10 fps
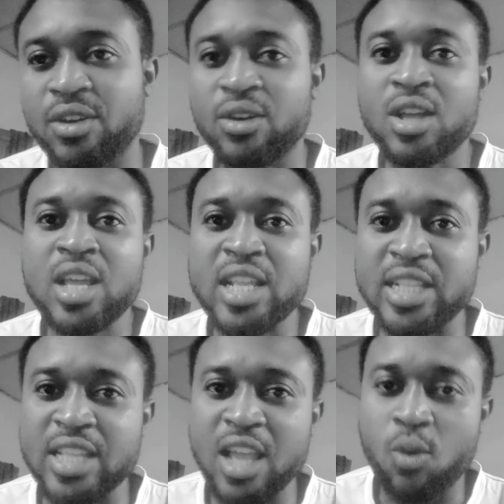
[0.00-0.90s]
No,
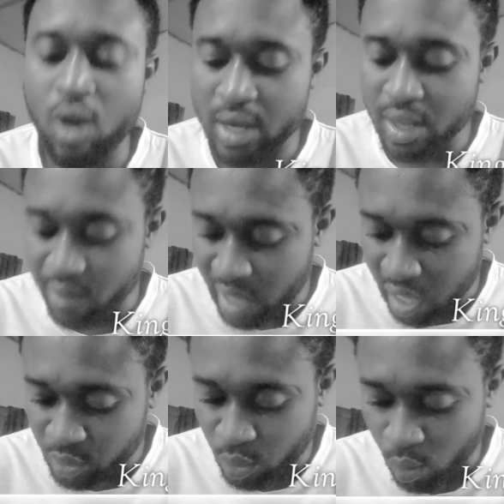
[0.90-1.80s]
they are called
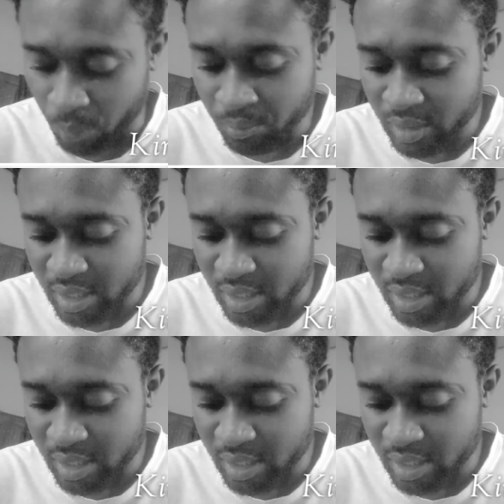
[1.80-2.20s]
Lyrical Joe.